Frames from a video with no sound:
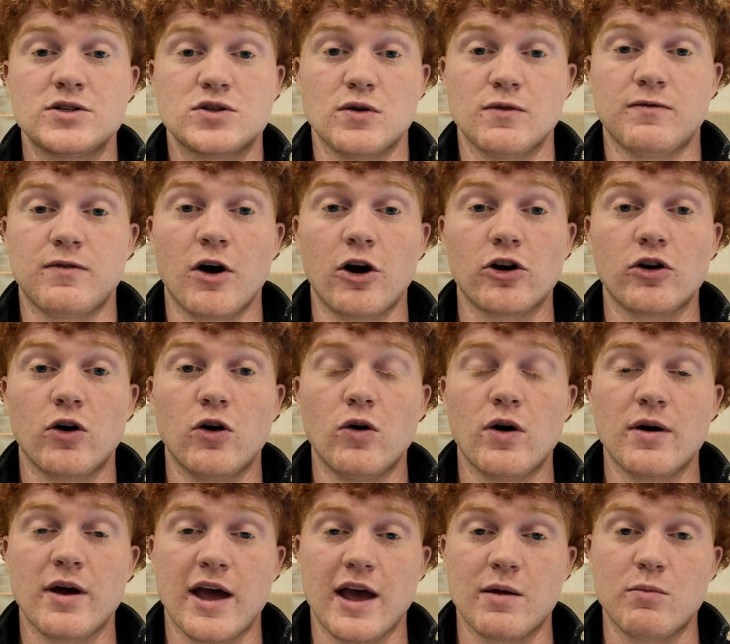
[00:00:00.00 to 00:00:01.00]
So
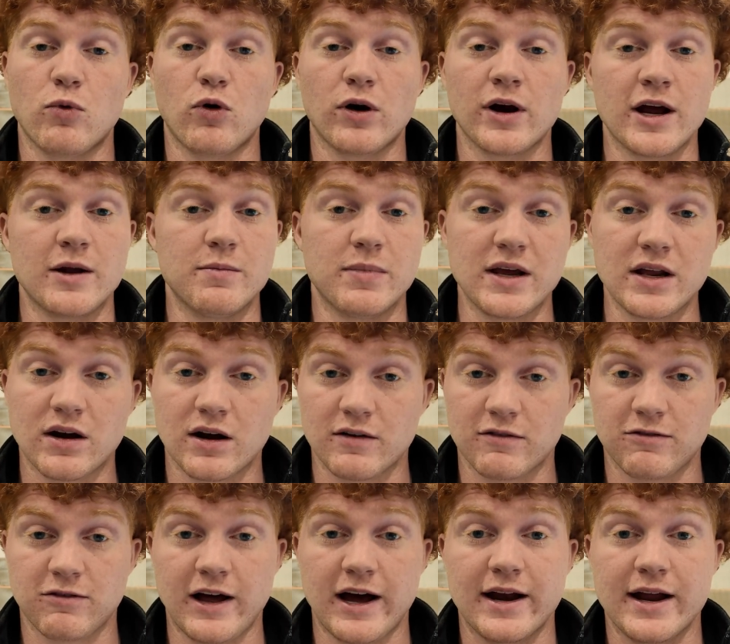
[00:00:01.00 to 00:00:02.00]
Fargo and Moorhead being on
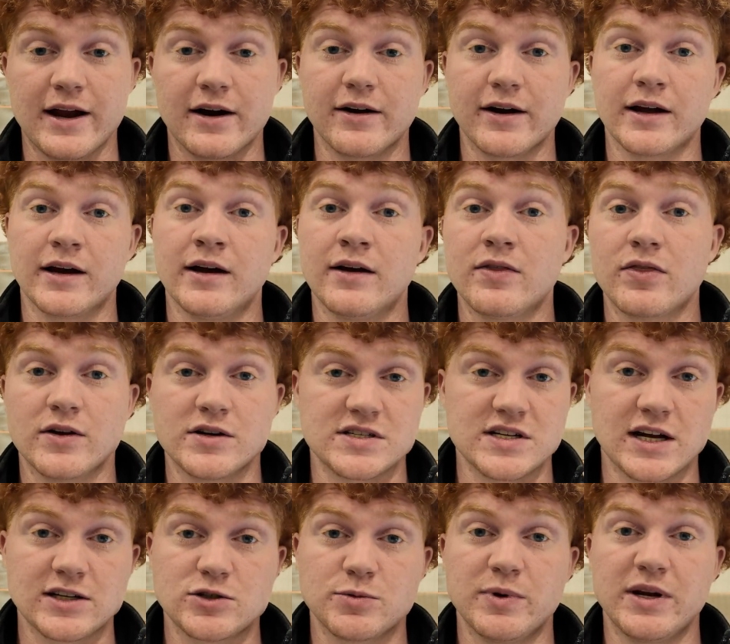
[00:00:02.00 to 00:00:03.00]
a flat area,
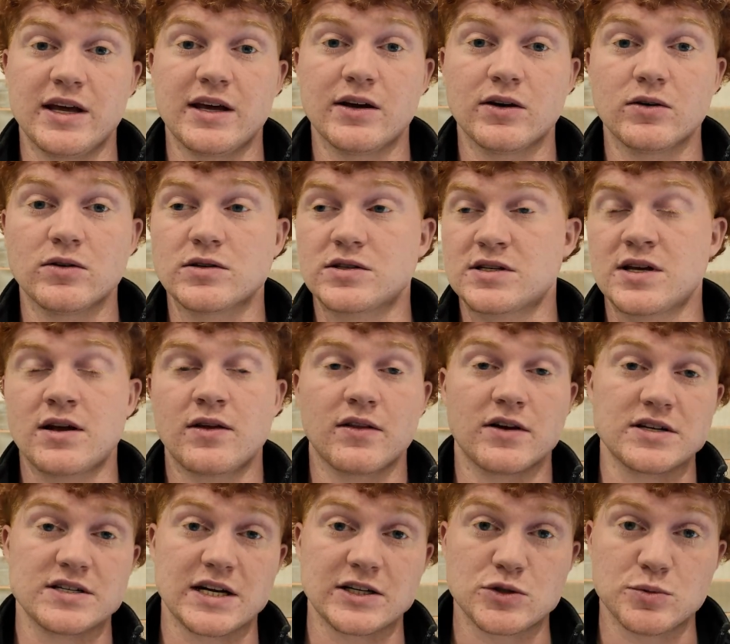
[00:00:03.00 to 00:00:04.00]
there's not too many hills,
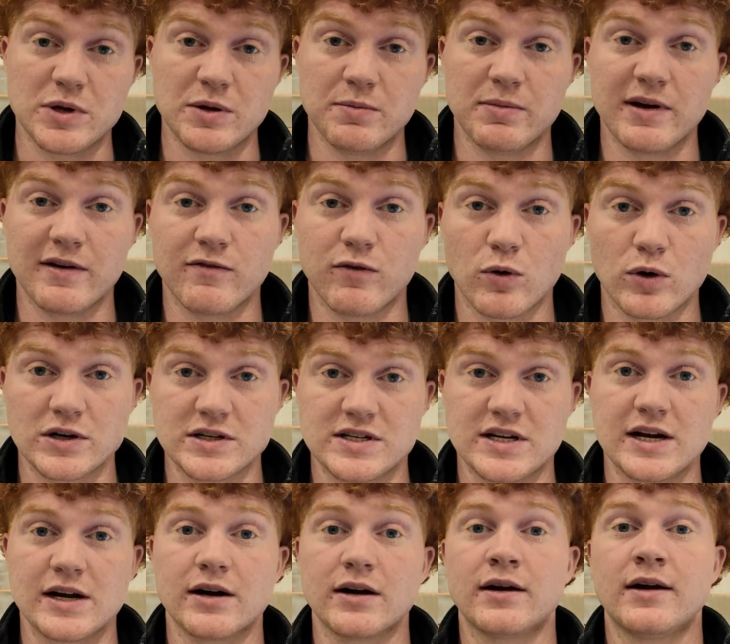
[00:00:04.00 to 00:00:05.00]
there's not too many big
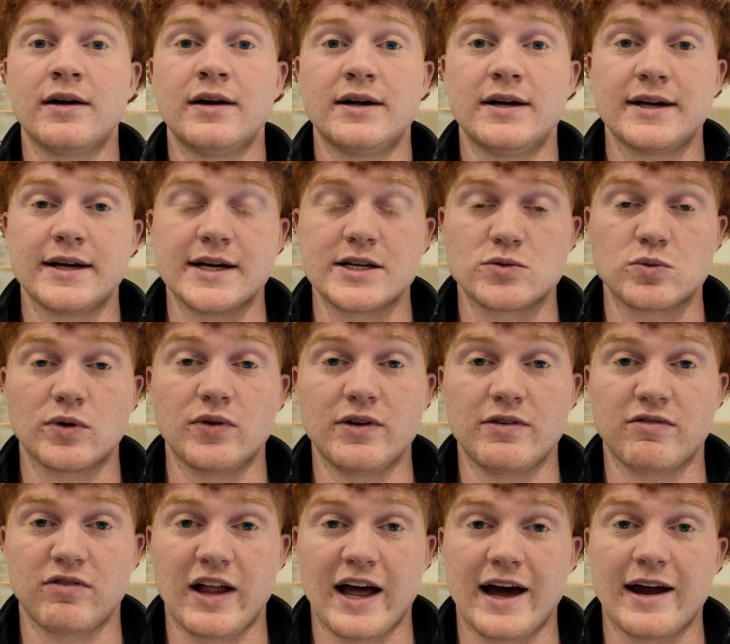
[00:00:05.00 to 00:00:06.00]
forests here. It's really
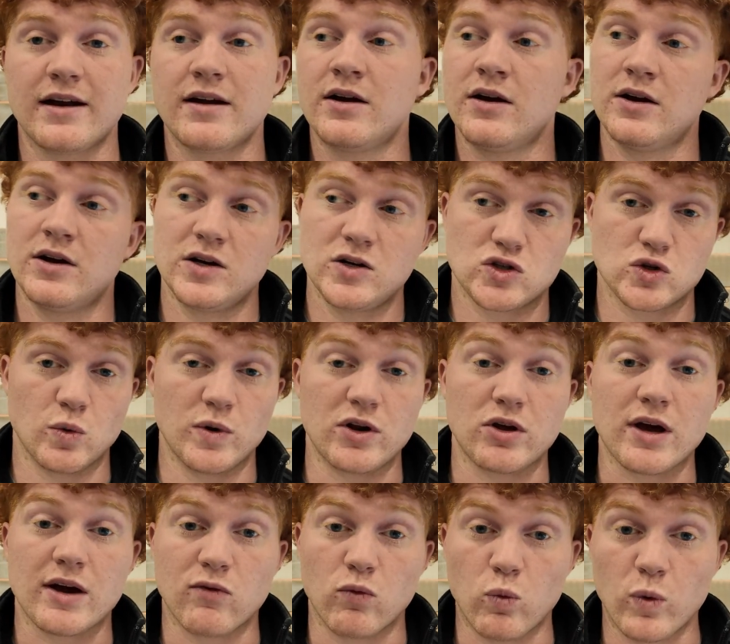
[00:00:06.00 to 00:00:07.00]
flat. So when
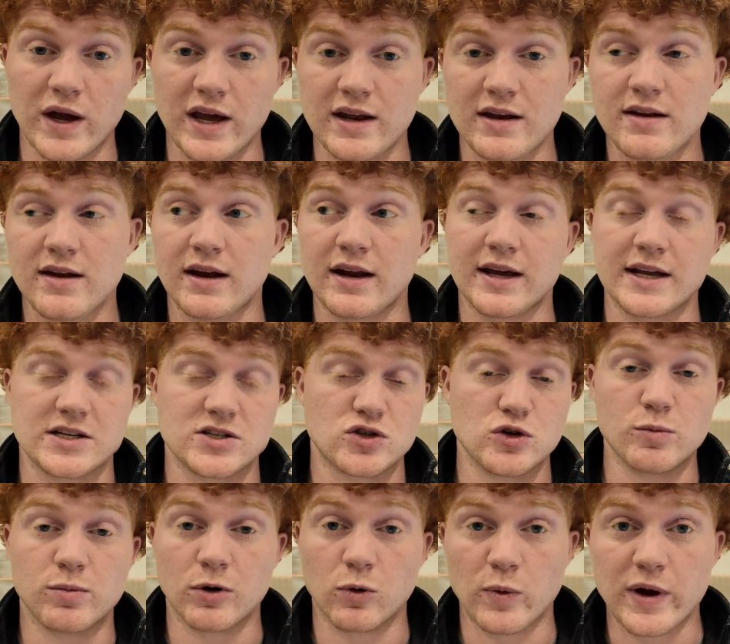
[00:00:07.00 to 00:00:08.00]
you have wind and it gets
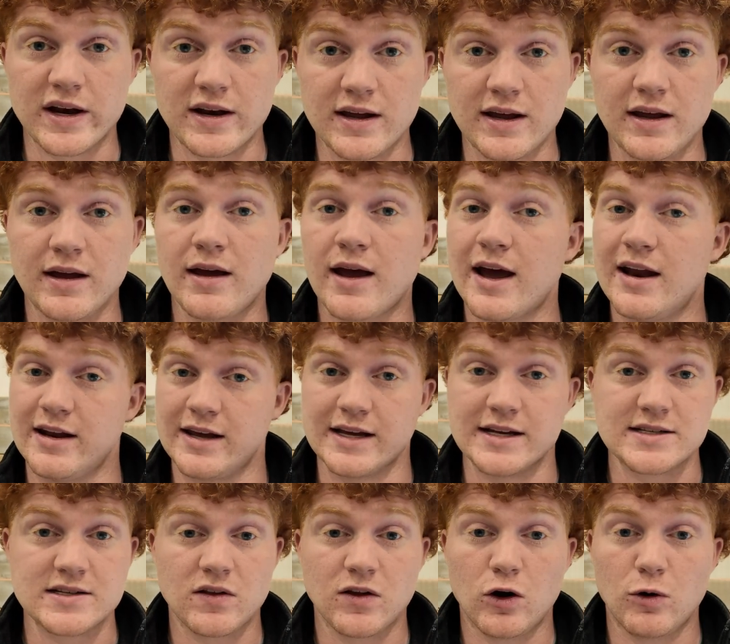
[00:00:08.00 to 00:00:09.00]
super windy and it
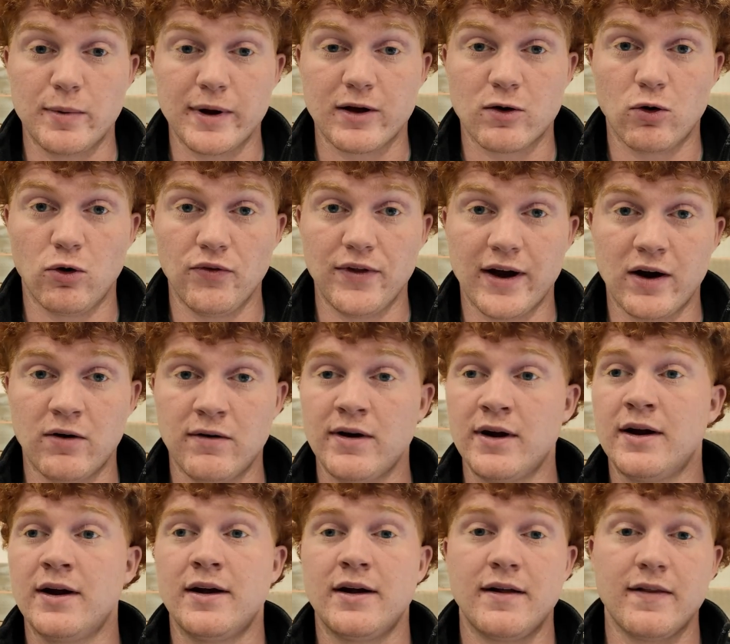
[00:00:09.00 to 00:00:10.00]
is a little bit cold
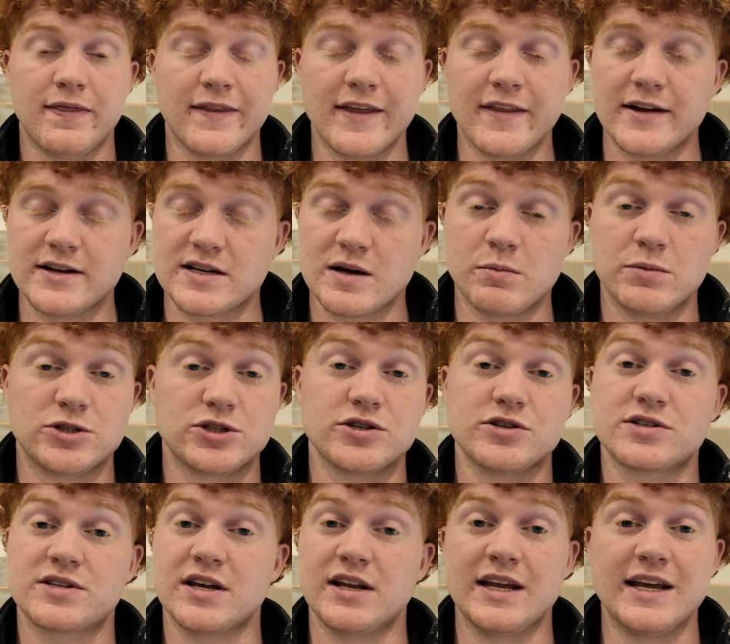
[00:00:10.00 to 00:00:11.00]
out, then the
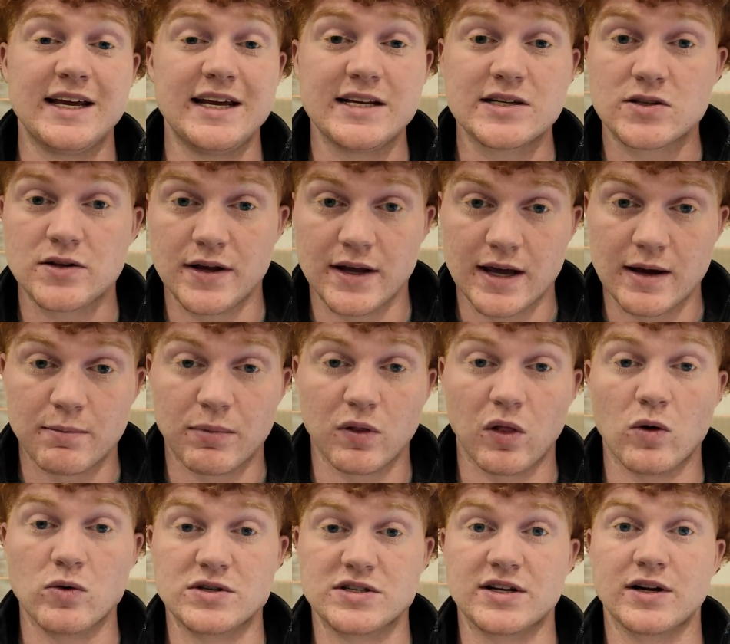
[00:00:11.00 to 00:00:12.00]
temperatures can easily get
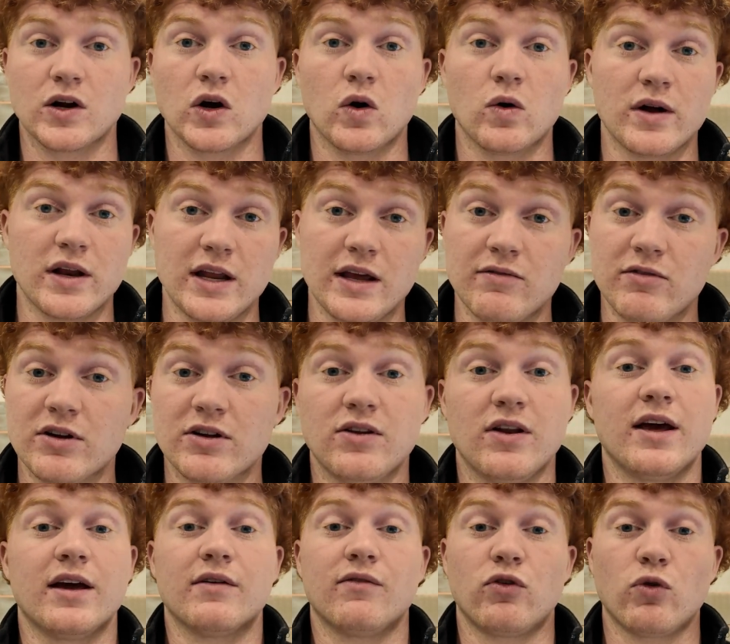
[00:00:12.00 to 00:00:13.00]
below zero and even to
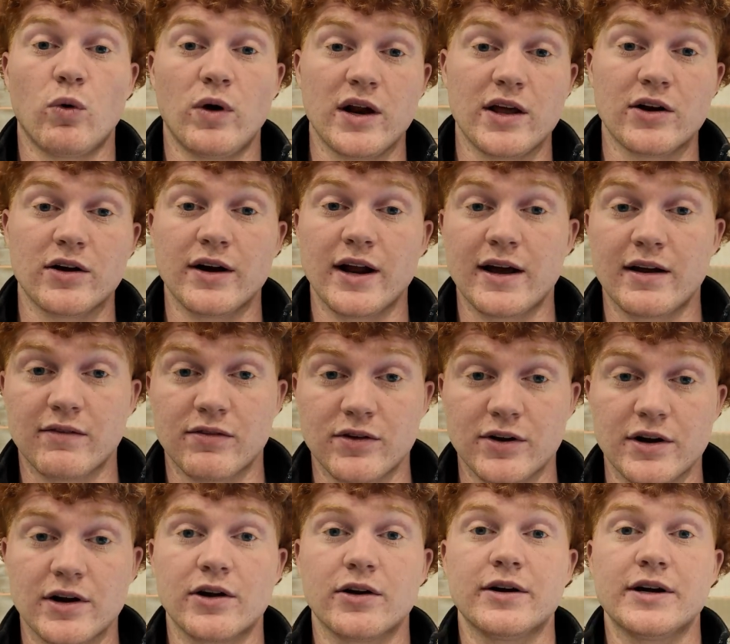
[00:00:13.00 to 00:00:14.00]
-20 or
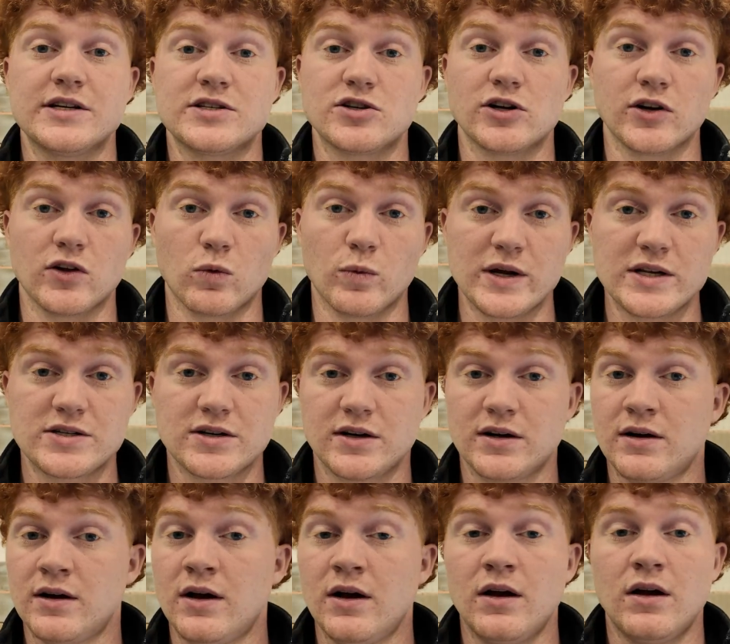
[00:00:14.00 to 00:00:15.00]
-30 degrees during the
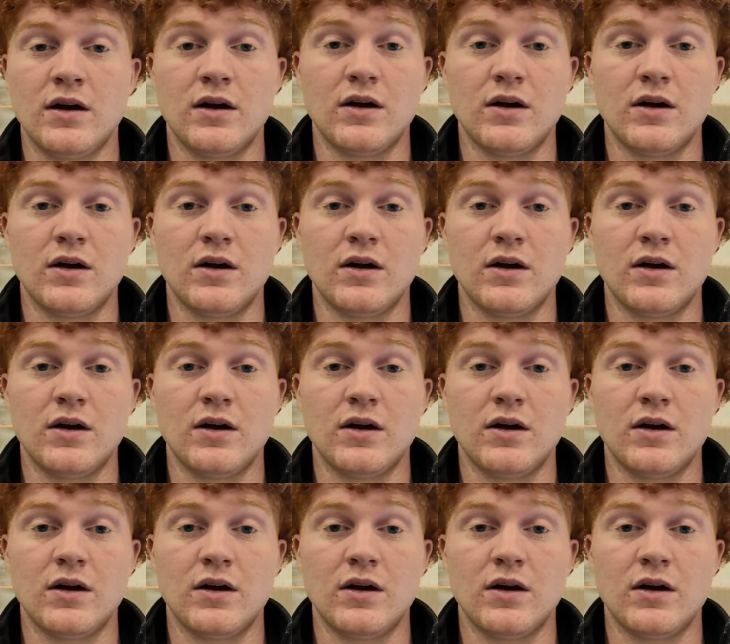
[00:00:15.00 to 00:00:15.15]
winter.